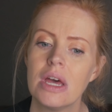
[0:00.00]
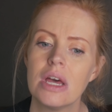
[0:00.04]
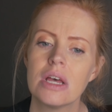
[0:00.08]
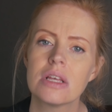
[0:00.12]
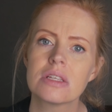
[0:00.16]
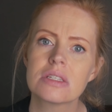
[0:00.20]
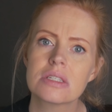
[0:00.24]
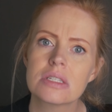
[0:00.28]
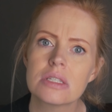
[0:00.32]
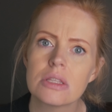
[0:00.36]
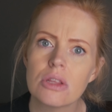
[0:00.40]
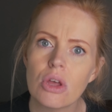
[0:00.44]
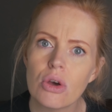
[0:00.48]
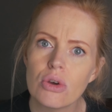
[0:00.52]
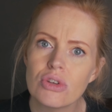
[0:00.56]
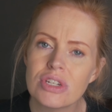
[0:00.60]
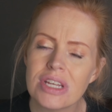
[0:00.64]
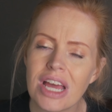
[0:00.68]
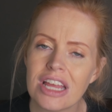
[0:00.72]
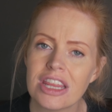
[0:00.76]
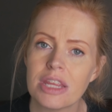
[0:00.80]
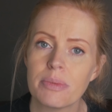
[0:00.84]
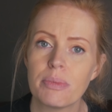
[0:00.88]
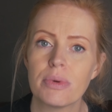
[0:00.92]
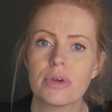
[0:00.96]
slow
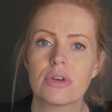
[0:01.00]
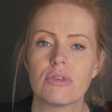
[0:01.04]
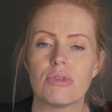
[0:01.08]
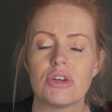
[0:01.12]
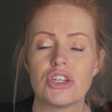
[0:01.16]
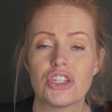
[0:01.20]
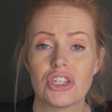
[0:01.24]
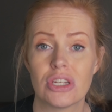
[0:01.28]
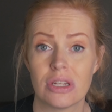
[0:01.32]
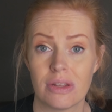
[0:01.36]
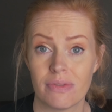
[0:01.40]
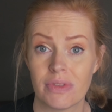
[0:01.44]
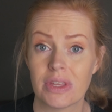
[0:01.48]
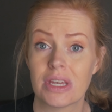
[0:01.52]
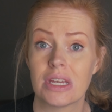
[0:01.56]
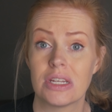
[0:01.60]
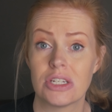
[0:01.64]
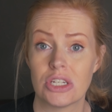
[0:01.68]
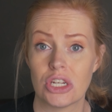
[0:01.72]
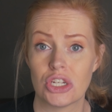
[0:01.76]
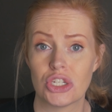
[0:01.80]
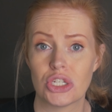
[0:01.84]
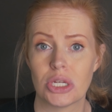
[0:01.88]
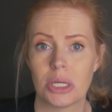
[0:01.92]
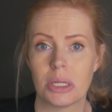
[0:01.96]
down the progression of the
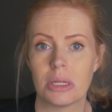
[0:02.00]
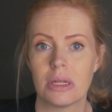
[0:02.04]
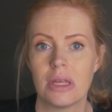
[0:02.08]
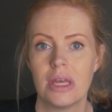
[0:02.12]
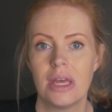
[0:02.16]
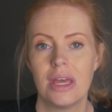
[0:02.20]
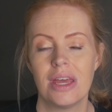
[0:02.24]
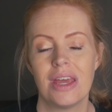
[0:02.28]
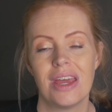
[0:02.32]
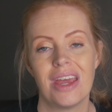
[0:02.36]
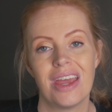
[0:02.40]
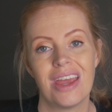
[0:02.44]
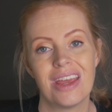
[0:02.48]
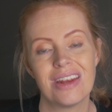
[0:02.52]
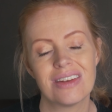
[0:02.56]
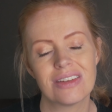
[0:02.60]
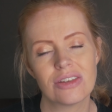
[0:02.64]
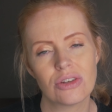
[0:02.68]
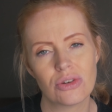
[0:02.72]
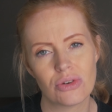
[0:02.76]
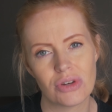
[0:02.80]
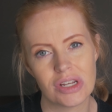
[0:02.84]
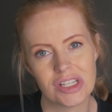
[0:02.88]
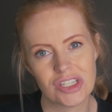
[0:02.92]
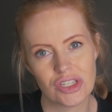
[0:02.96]
condition and
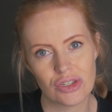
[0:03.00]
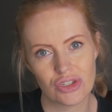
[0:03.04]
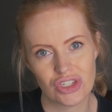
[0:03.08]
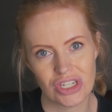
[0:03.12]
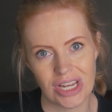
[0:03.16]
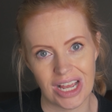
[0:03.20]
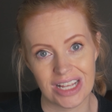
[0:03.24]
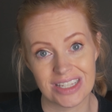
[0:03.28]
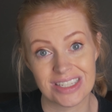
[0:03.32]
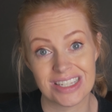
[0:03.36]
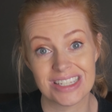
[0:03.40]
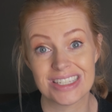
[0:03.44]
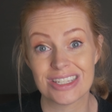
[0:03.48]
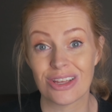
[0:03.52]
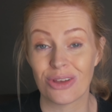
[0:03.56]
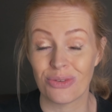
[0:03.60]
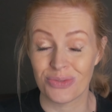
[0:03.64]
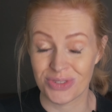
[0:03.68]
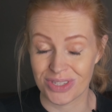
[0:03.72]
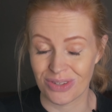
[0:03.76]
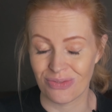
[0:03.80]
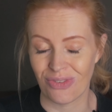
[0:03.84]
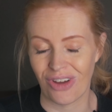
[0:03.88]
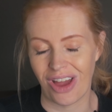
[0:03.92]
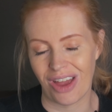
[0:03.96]
increase your chances of
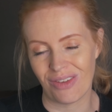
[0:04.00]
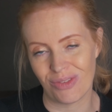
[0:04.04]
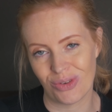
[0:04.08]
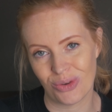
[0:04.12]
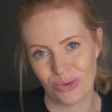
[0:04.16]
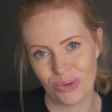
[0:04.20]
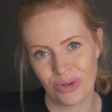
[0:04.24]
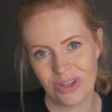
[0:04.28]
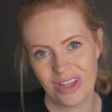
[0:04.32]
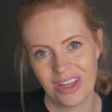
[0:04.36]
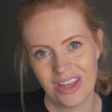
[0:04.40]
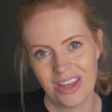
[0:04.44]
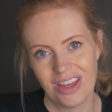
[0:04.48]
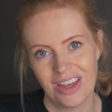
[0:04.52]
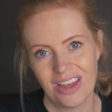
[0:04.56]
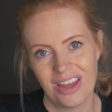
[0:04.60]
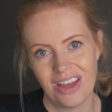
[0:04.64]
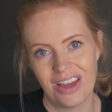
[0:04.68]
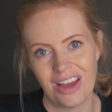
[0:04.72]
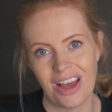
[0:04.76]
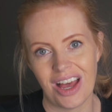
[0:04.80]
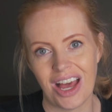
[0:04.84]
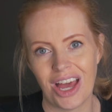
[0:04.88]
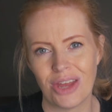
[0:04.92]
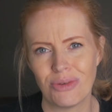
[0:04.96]
survival.
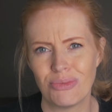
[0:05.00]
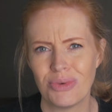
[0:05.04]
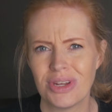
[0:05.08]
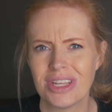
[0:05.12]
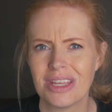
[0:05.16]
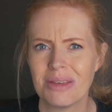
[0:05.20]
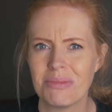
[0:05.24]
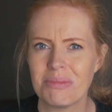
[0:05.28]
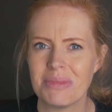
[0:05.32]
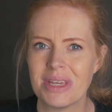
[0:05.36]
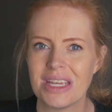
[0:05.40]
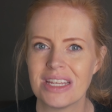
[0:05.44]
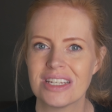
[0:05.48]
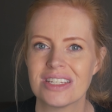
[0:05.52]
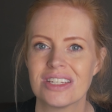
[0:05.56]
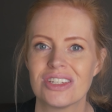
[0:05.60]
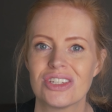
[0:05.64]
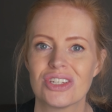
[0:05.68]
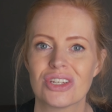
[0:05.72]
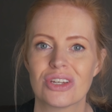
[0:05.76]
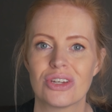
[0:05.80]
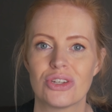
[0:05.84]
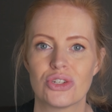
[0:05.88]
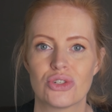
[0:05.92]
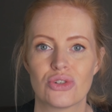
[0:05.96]
I'd recommend
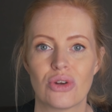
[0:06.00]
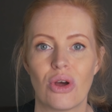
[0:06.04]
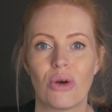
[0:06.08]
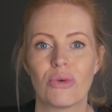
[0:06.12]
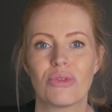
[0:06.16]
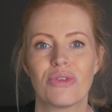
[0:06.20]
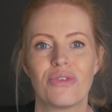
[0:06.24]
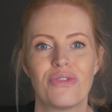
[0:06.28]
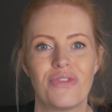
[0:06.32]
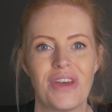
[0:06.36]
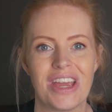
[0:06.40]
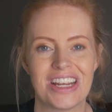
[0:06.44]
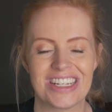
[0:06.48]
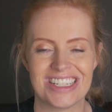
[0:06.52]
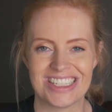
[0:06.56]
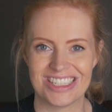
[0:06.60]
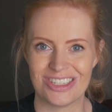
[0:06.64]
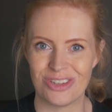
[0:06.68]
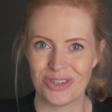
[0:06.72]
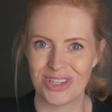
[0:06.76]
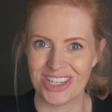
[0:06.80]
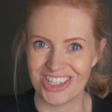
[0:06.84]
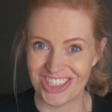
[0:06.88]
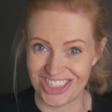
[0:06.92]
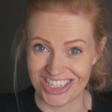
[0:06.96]
to control the factors you
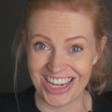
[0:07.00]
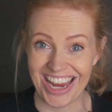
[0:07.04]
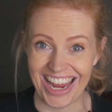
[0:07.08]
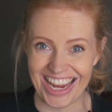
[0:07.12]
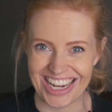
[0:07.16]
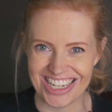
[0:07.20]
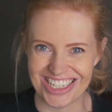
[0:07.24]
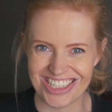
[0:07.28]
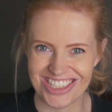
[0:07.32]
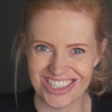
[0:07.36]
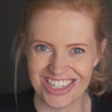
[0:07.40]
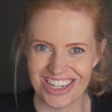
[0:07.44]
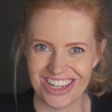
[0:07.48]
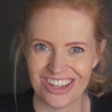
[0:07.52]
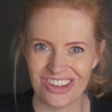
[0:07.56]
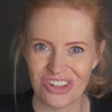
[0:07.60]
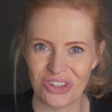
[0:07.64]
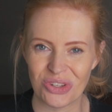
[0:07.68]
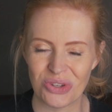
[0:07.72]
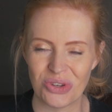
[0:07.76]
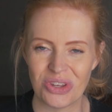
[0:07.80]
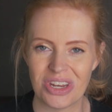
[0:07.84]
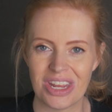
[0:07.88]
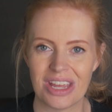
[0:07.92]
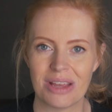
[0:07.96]
can change,
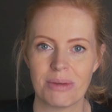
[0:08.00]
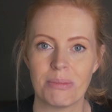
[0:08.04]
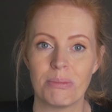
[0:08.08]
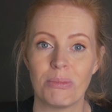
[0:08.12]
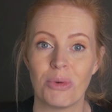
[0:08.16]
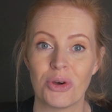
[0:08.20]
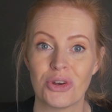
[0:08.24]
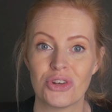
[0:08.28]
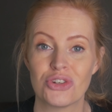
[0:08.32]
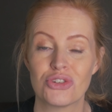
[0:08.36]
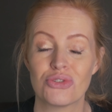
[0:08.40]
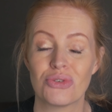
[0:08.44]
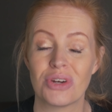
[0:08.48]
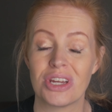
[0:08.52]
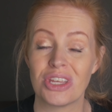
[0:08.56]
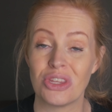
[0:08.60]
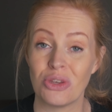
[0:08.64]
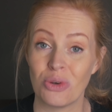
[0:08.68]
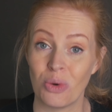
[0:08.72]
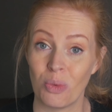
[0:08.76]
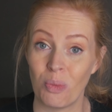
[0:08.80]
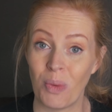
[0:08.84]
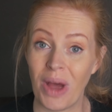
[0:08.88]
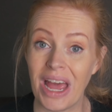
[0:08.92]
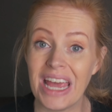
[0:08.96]
including monitoring
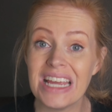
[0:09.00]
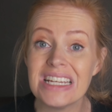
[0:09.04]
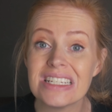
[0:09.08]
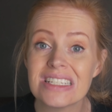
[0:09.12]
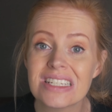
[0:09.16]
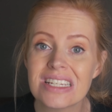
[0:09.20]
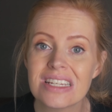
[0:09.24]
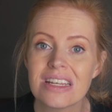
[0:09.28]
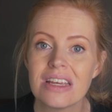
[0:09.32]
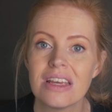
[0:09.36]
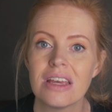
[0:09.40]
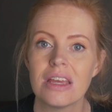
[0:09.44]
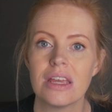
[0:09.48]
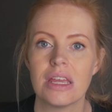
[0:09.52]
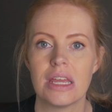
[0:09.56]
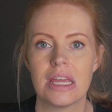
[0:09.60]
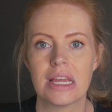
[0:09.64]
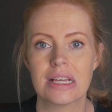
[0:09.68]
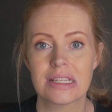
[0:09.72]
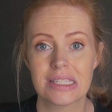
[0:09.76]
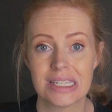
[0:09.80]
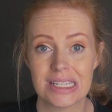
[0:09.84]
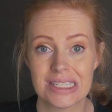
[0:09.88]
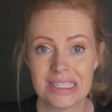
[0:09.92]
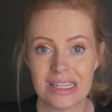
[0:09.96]
your weight,
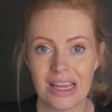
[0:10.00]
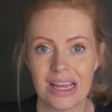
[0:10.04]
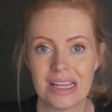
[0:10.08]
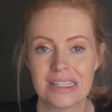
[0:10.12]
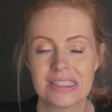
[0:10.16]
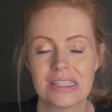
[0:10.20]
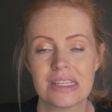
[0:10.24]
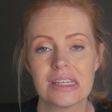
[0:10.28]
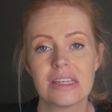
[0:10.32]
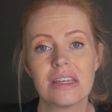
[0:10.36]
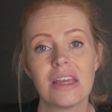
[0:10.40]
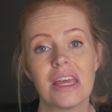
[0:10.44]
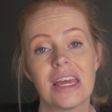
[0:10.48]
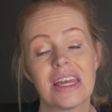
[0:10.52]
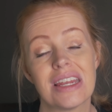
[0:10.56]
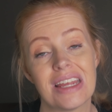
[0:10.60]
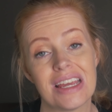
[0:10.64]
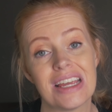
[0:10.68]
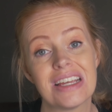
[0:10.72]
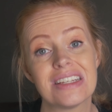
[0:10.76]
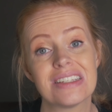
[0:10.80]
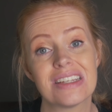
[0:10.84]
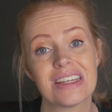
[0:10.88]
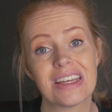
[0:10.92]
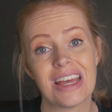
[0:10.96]
exercising, and
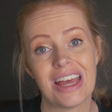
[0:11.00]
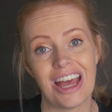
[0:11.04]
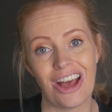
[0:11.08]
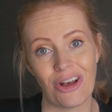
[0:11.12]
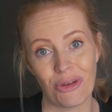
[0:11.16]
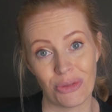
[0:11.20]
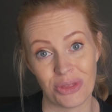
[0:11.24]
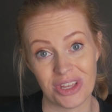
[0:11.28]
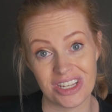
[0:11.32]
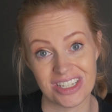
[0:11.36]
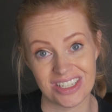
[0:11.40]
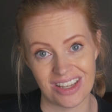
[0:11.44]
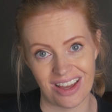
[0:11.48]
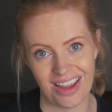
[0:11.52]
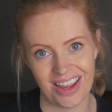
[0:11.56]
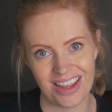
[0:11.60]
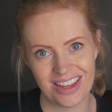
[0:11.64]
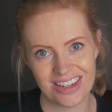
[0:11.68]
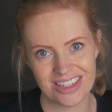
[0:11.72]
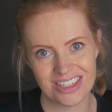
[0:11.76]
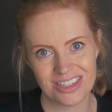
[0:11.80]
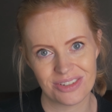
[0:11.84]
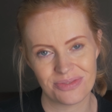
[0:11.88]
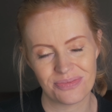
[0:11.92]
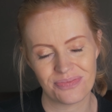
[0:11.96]
eating a healthy
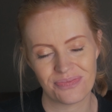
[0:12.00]
diet.